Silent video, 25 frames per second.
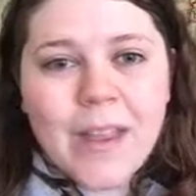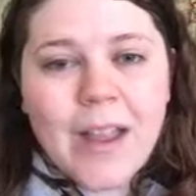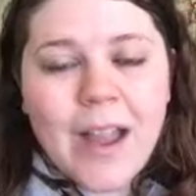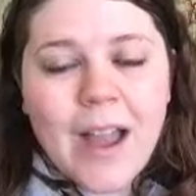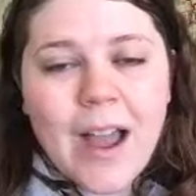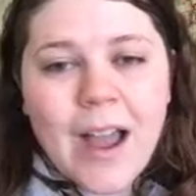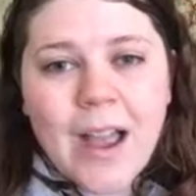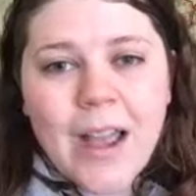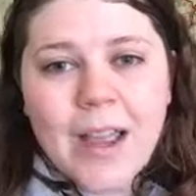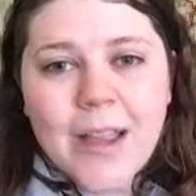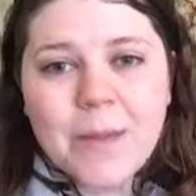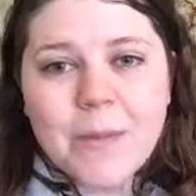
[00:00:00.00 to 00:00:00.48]

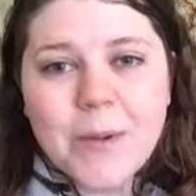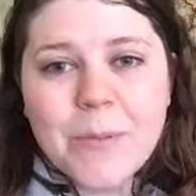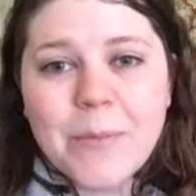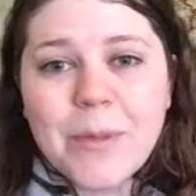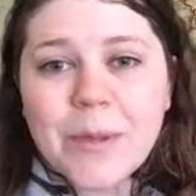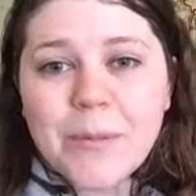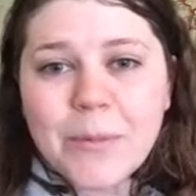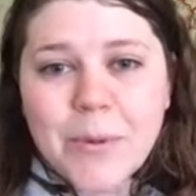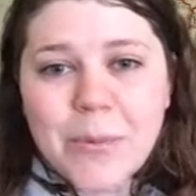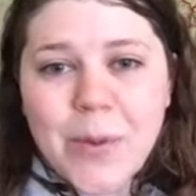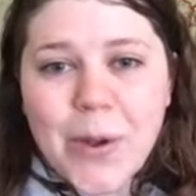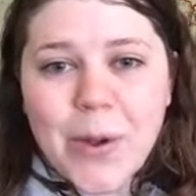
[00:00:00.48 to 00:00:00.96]
I'm a
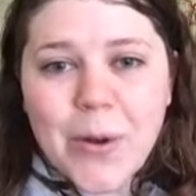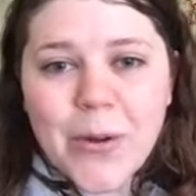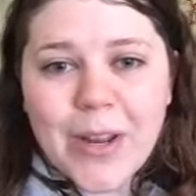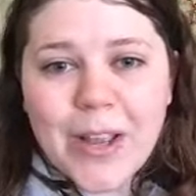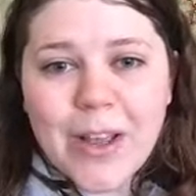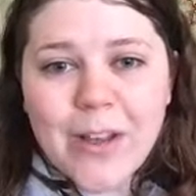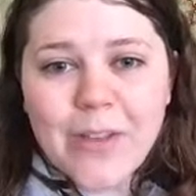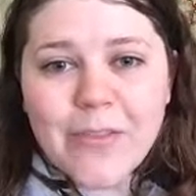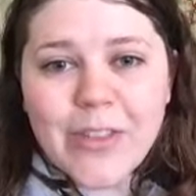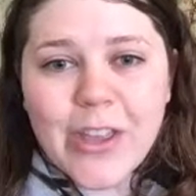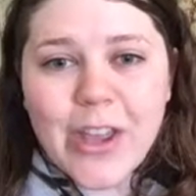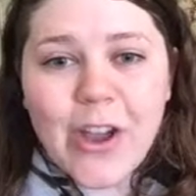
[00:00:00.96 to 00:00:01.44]
big
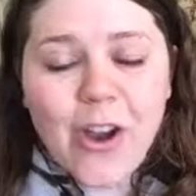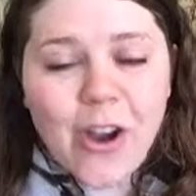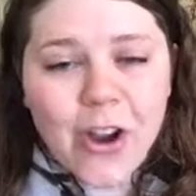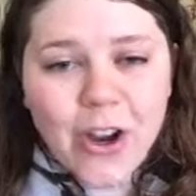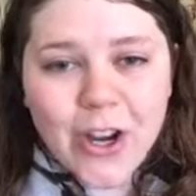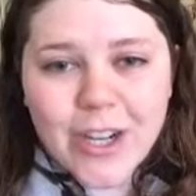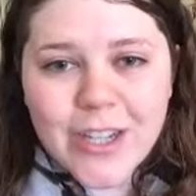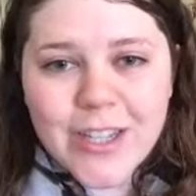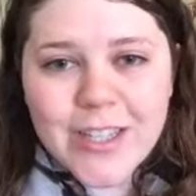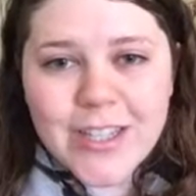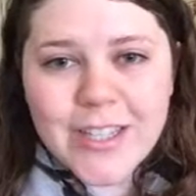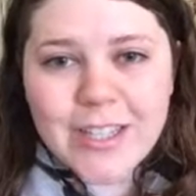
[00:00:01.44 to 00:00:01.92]
proponent of the
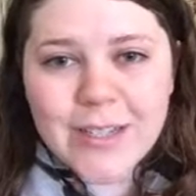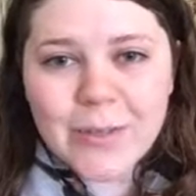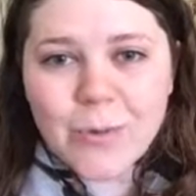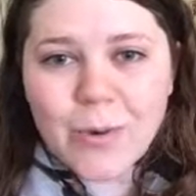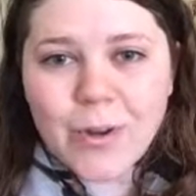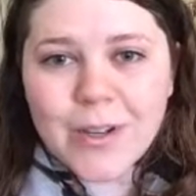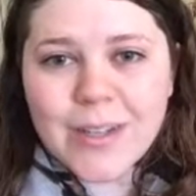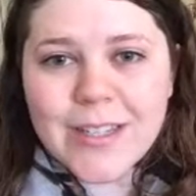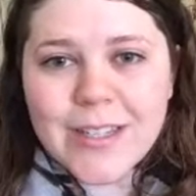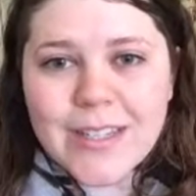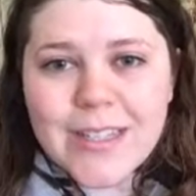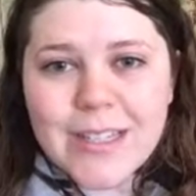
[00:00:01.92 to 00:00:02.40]
arts and
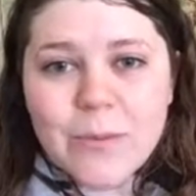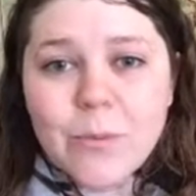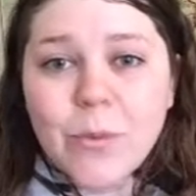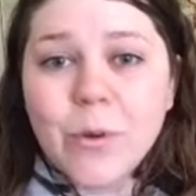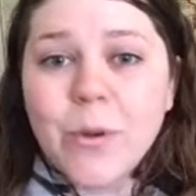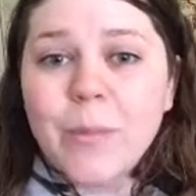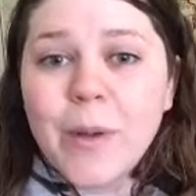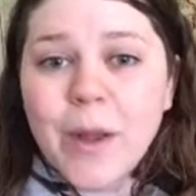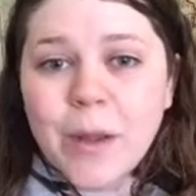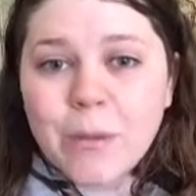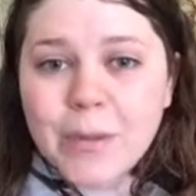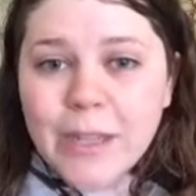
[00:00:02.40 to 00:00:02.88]
want to see
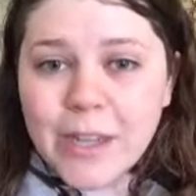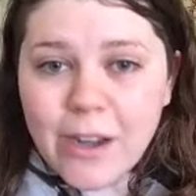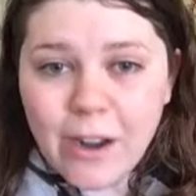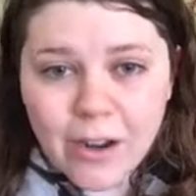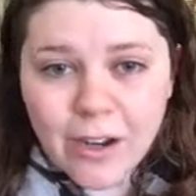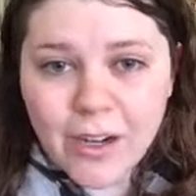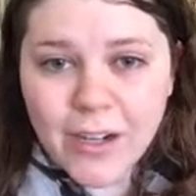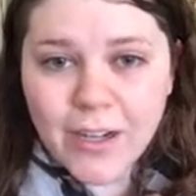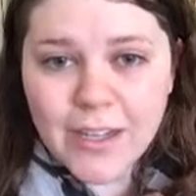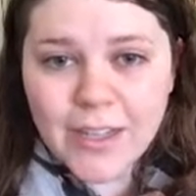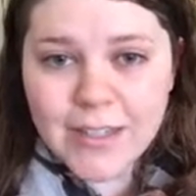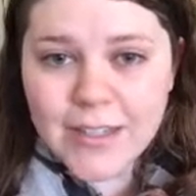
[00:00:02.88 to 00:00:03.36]
more public
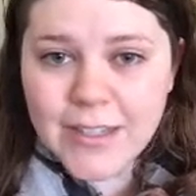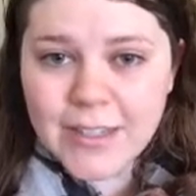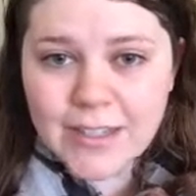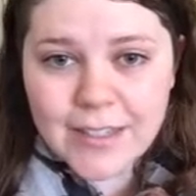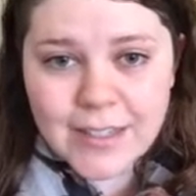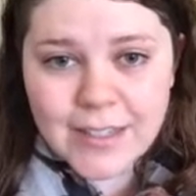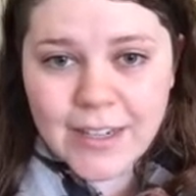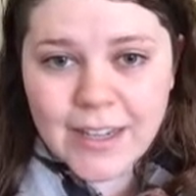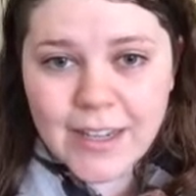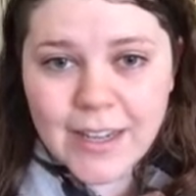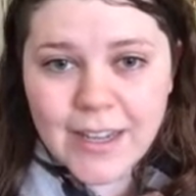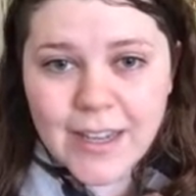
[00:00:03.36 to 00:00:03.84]
art in the
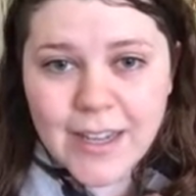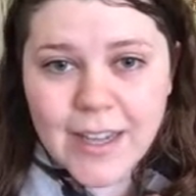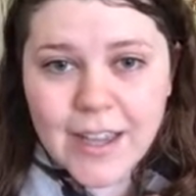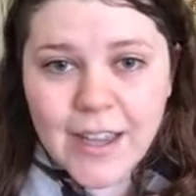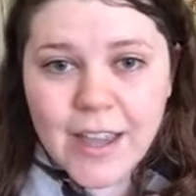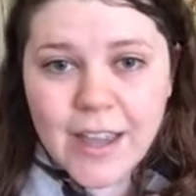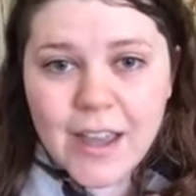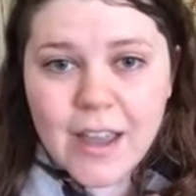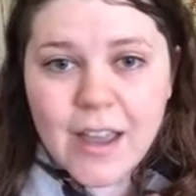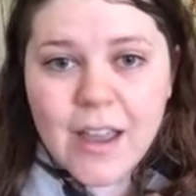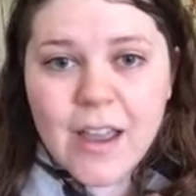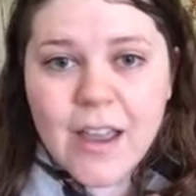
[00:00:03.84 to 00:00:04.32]
city,
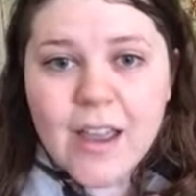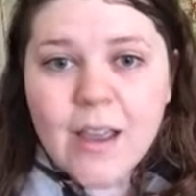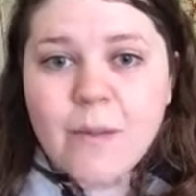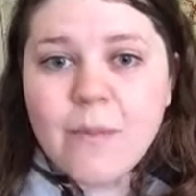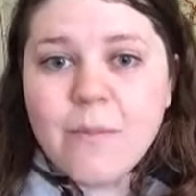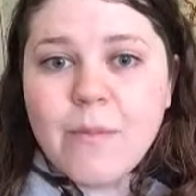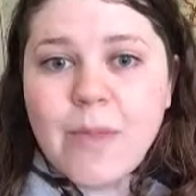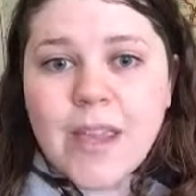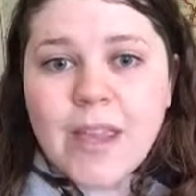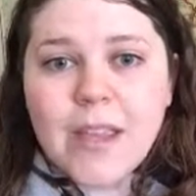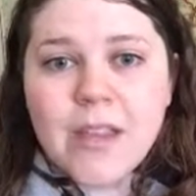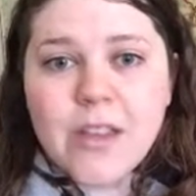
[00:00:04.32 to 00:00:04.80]

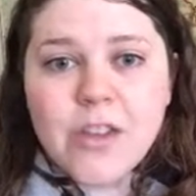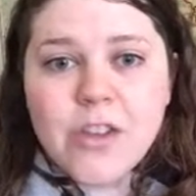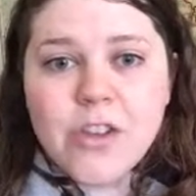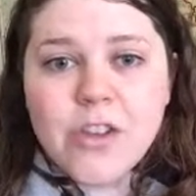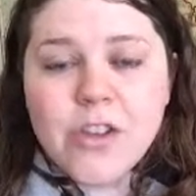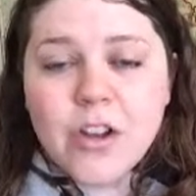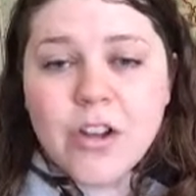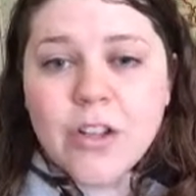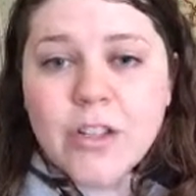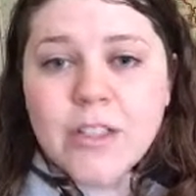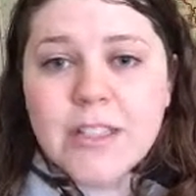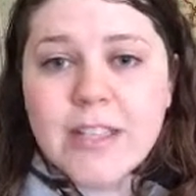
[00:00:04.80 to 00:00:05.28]
make
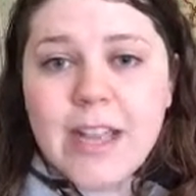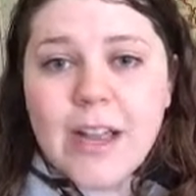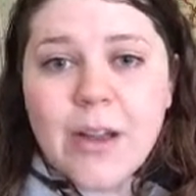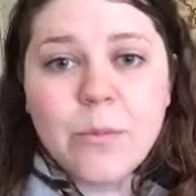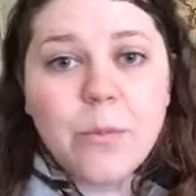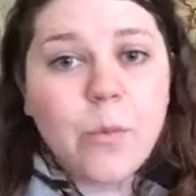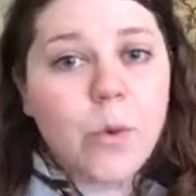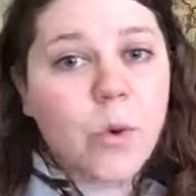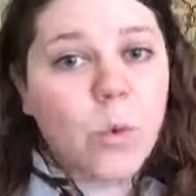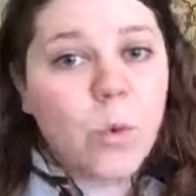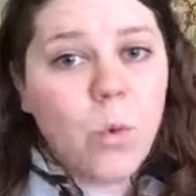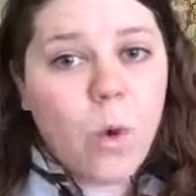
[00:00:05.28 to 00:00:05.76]
Charlestown
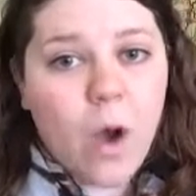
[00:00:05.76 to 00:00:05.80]
more